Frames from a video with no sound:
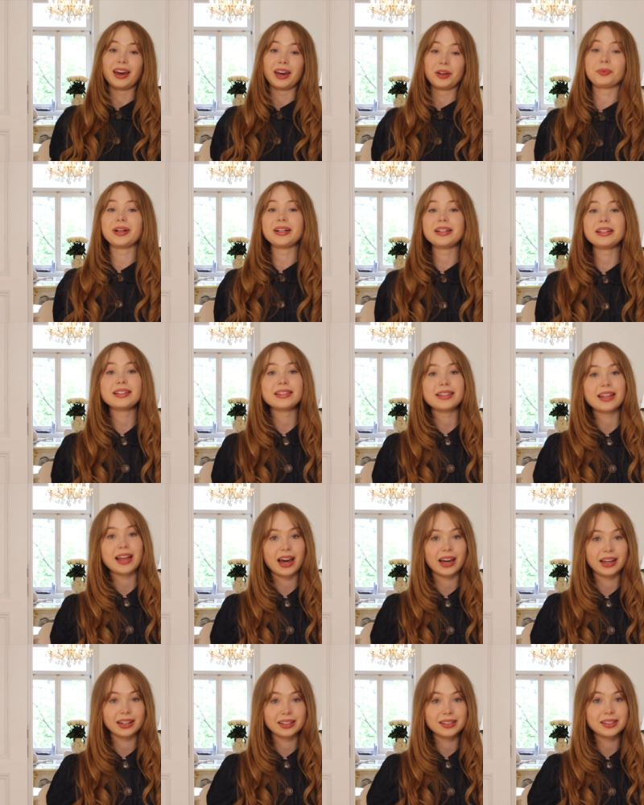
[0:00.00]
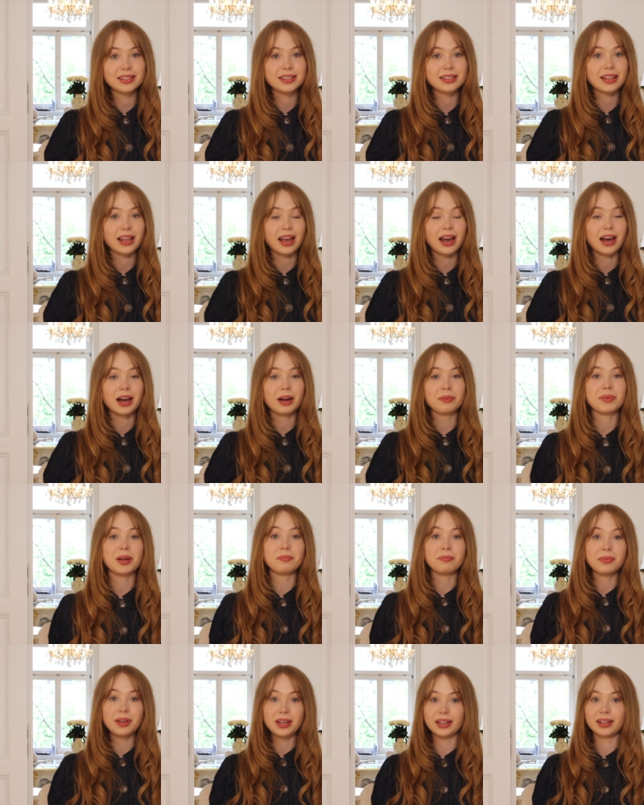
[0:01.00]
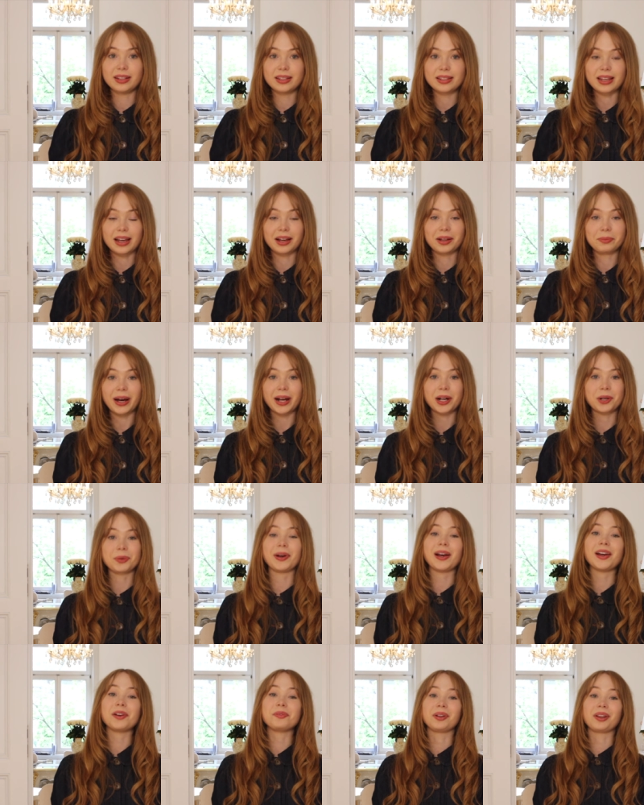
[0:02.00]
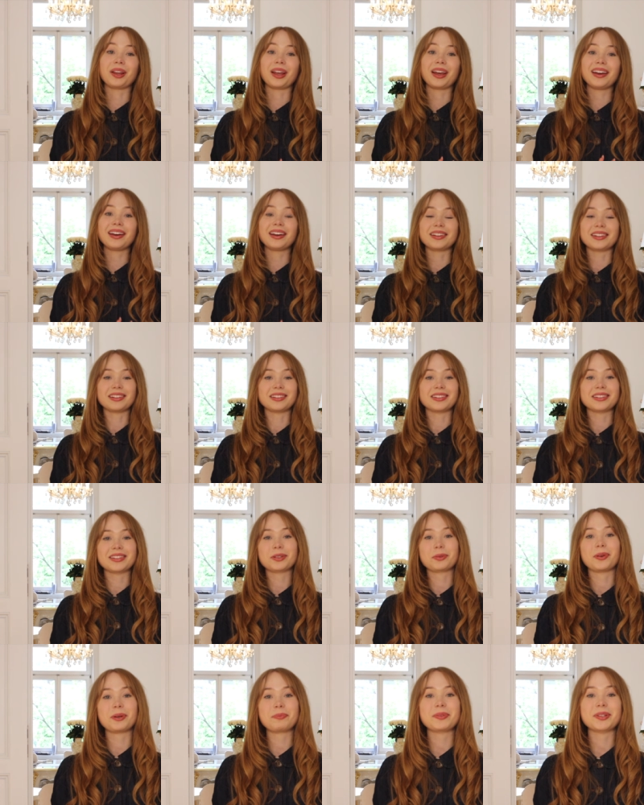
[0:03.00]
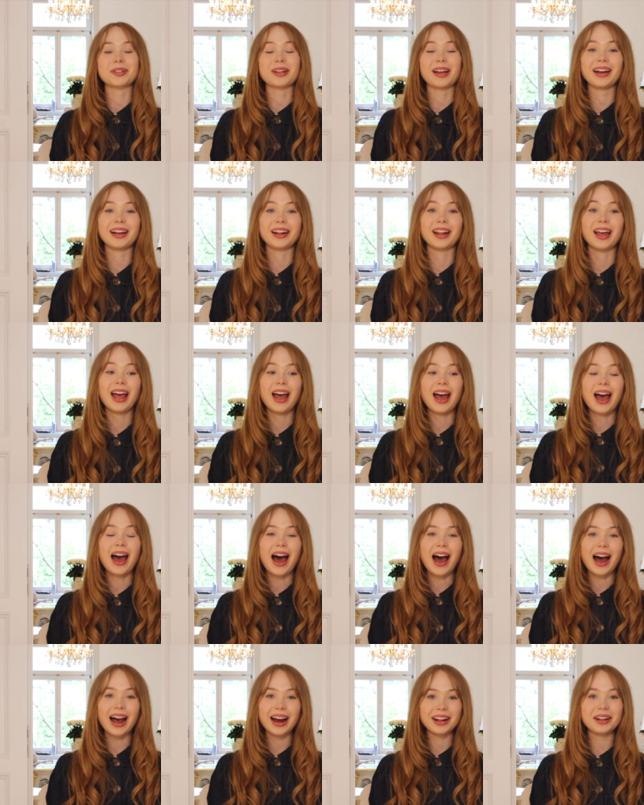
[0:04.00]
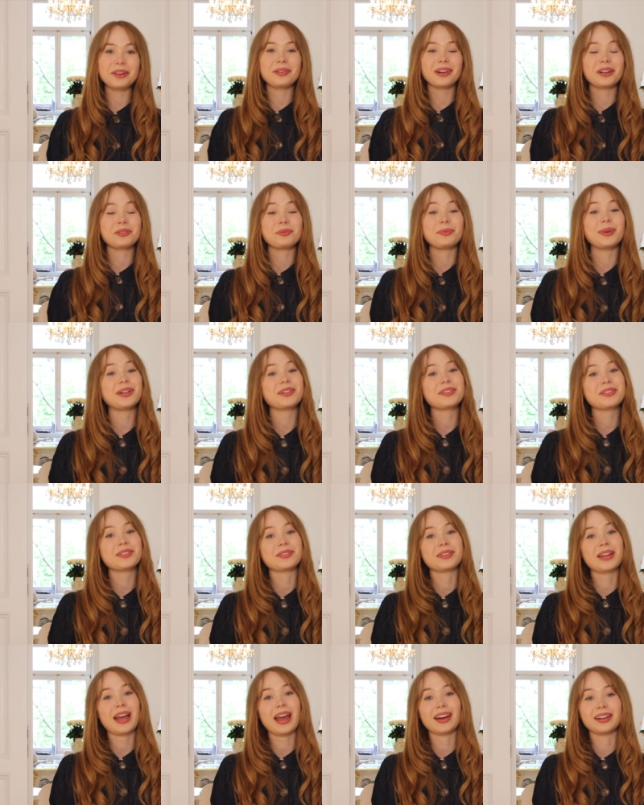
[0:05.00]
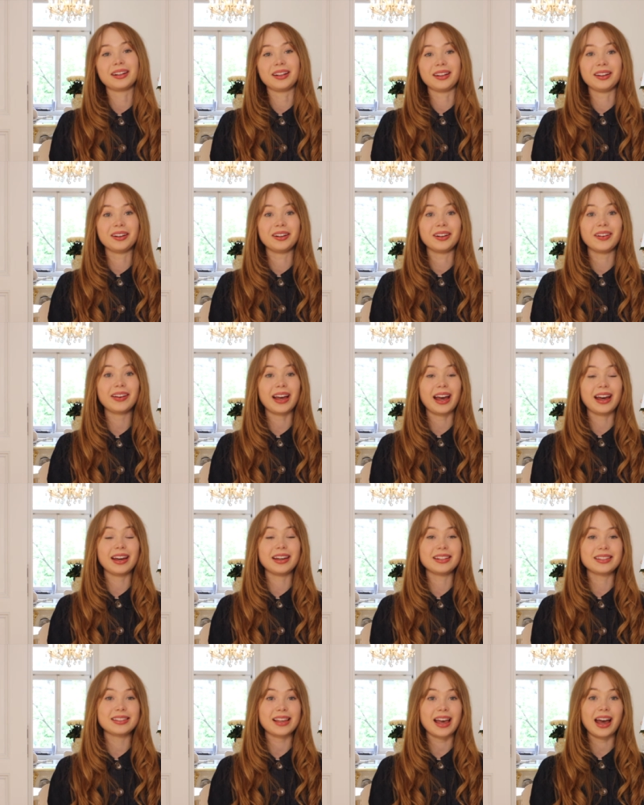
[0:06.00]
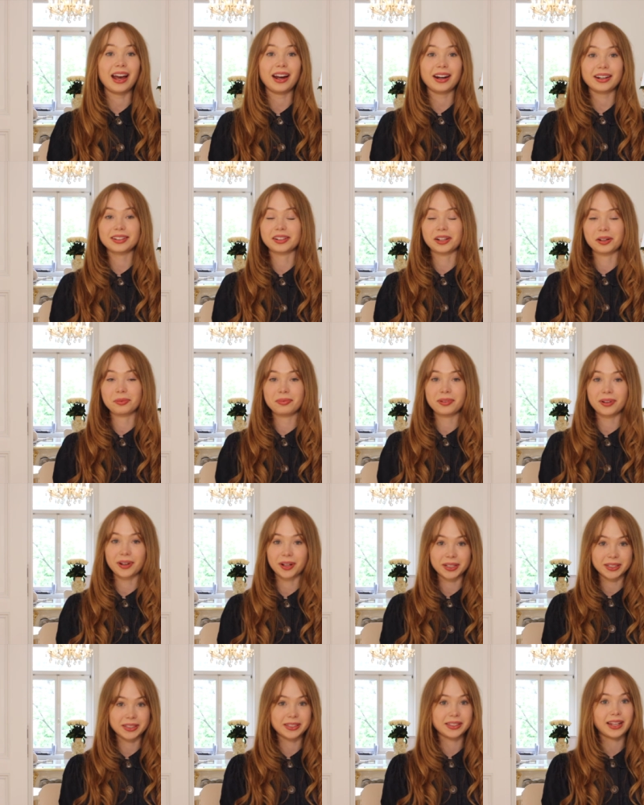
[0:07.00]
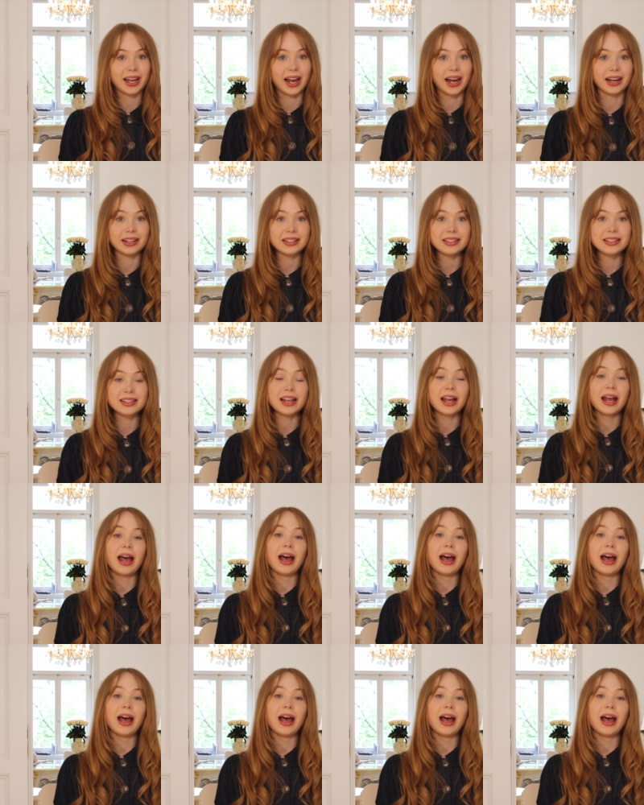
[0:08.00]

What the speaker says: And what this text means, and by the way, I will link it in the description. I can highly recommend to take a look. It's actually a pretty good text.